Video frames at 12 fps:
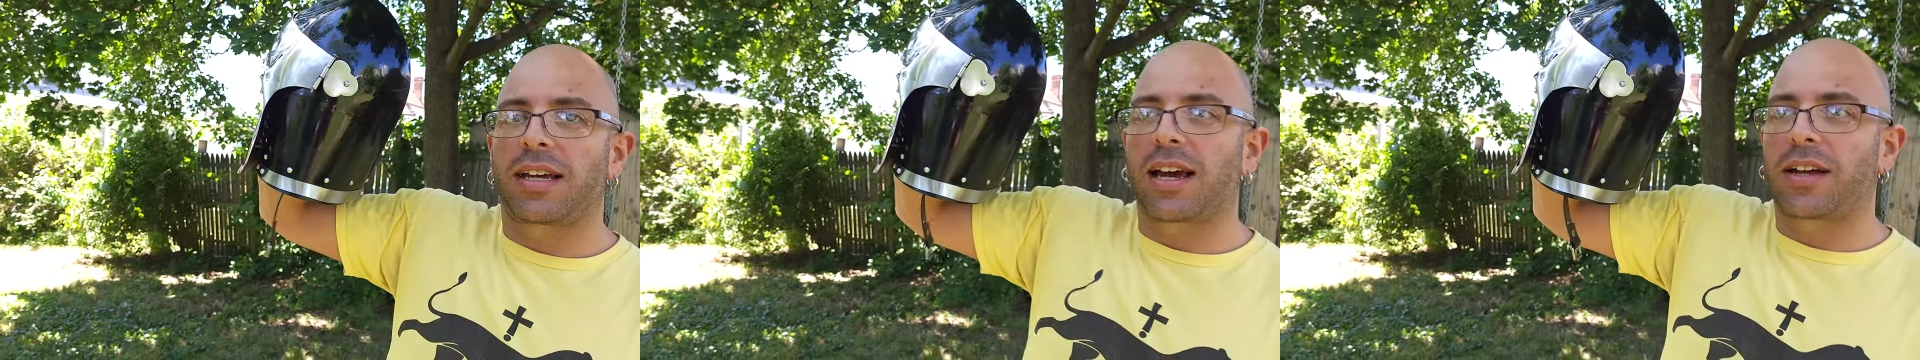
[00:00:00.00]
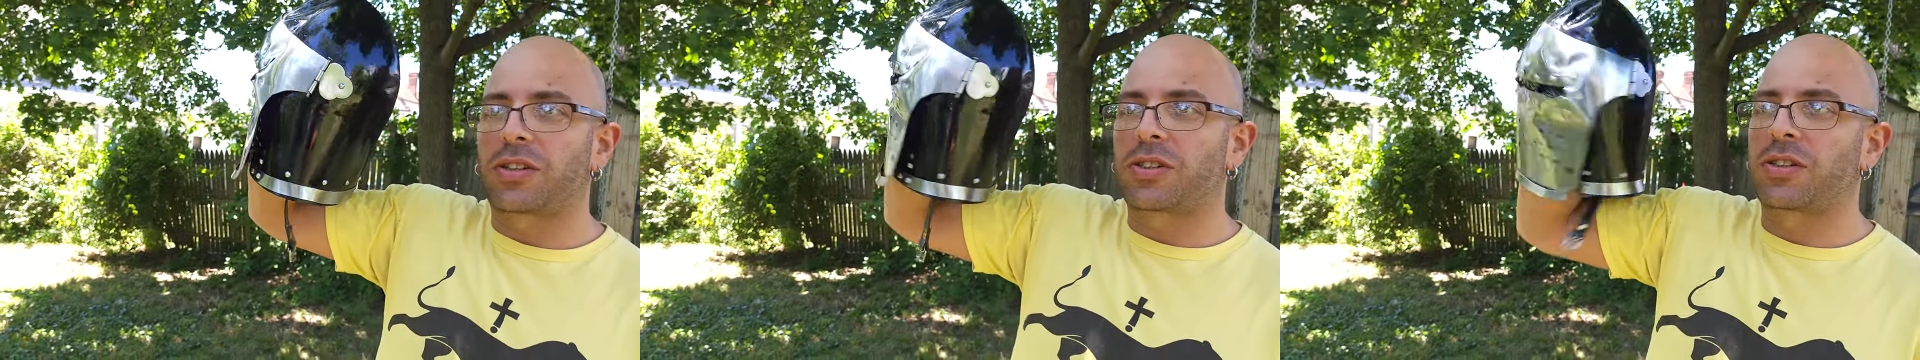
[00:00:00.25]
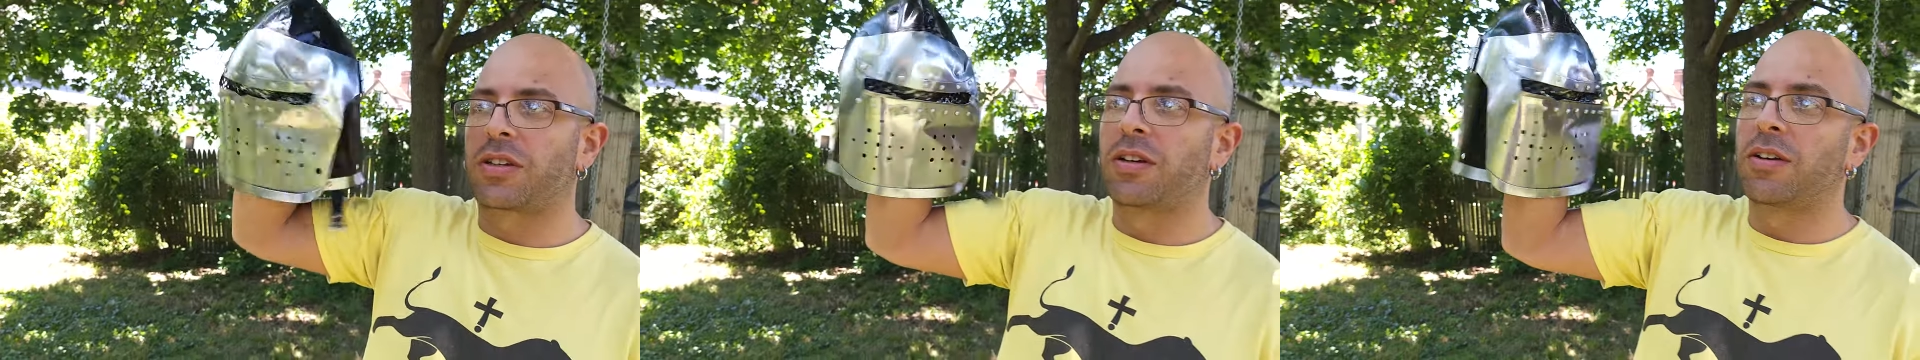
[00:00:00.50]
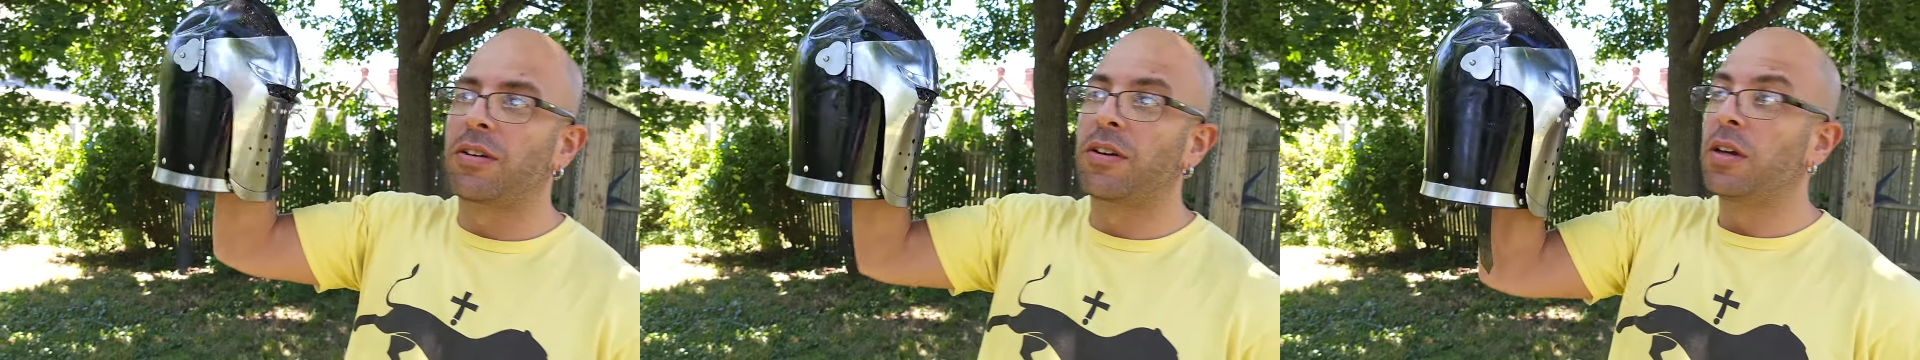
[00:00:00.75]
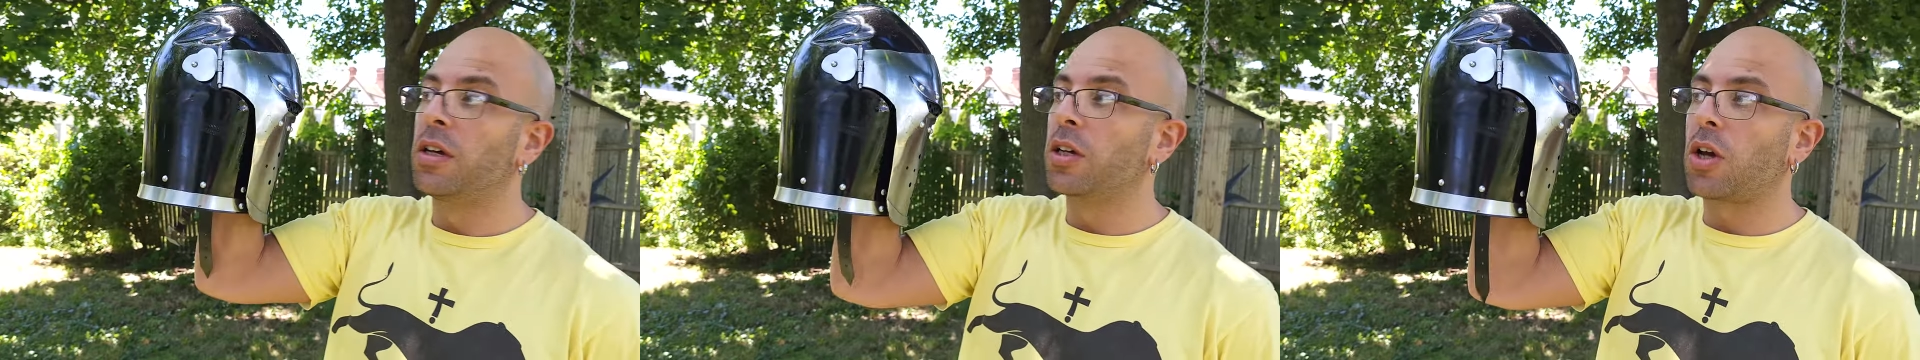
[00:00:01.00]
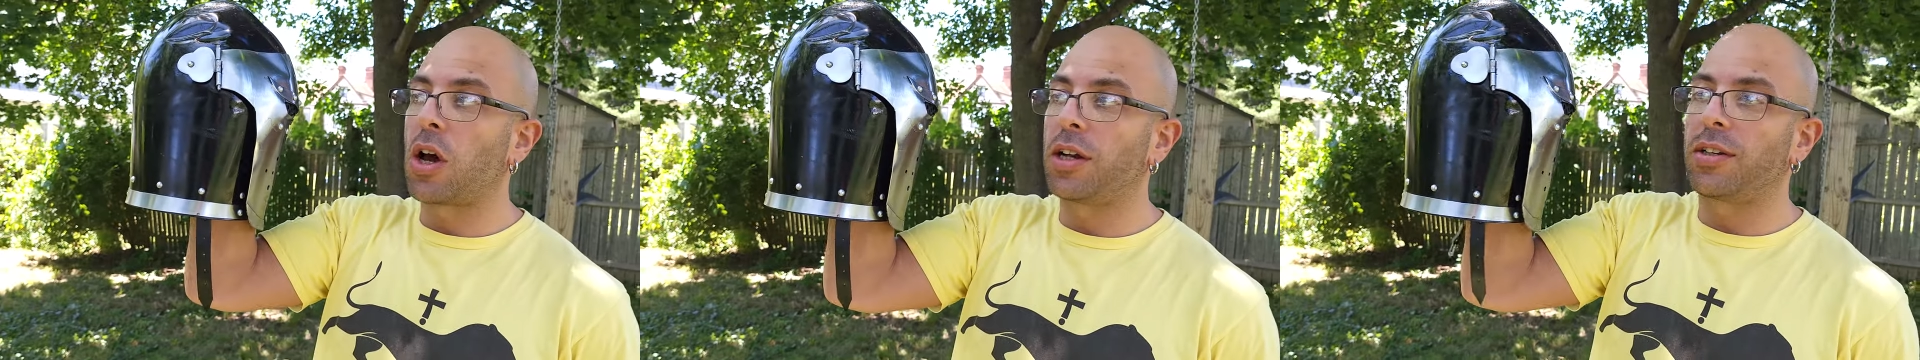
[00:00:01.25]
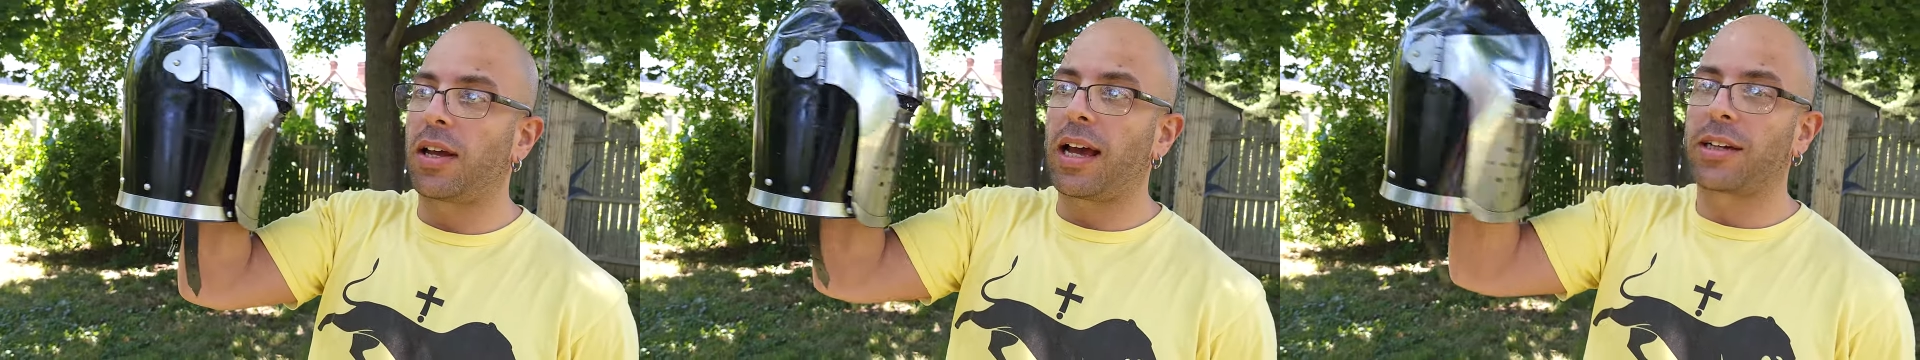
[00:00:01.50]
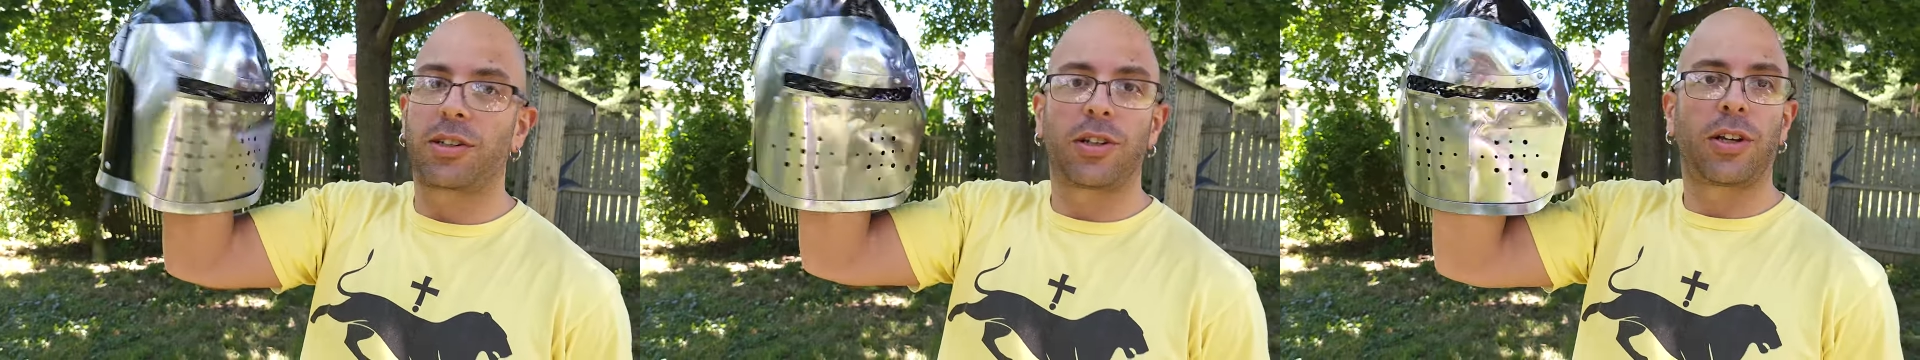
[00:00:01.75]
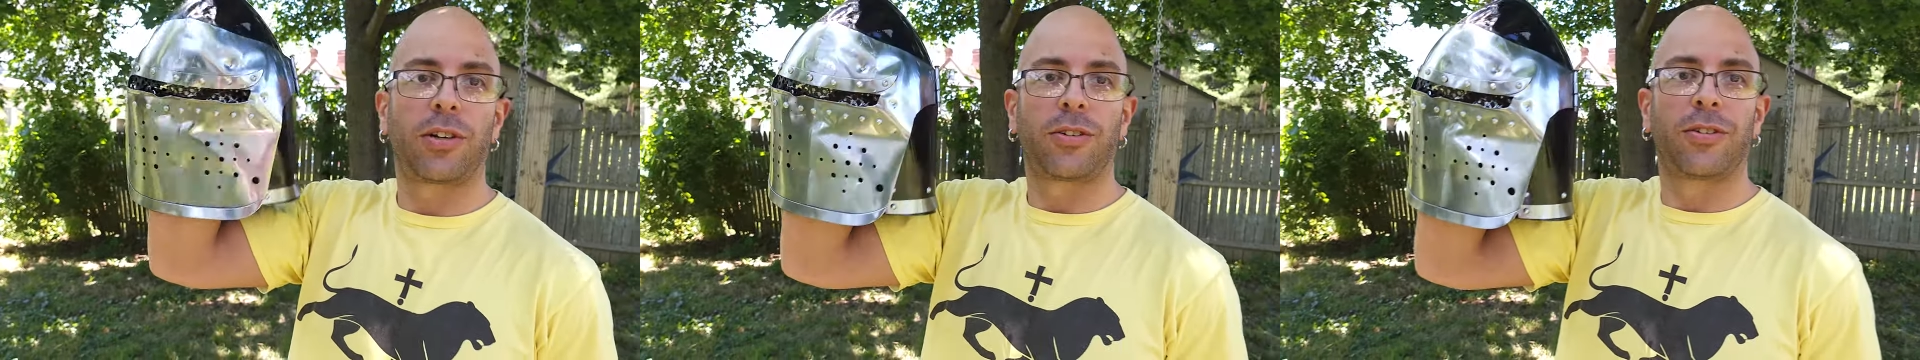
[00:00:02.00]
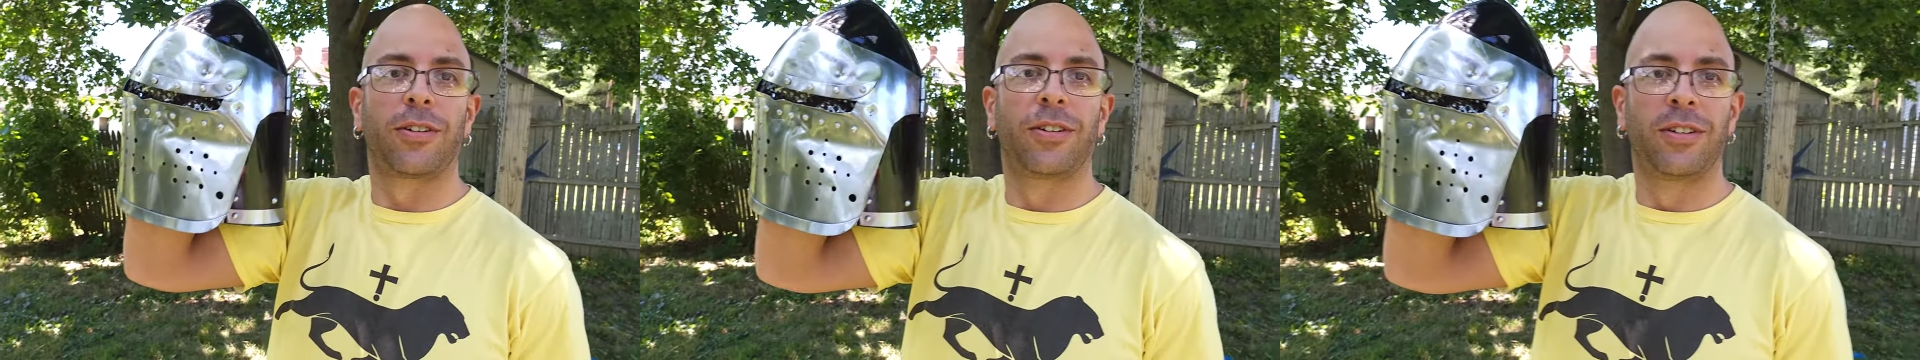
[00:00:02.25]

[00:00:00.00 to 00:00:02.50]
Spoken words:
yes. Contact, no.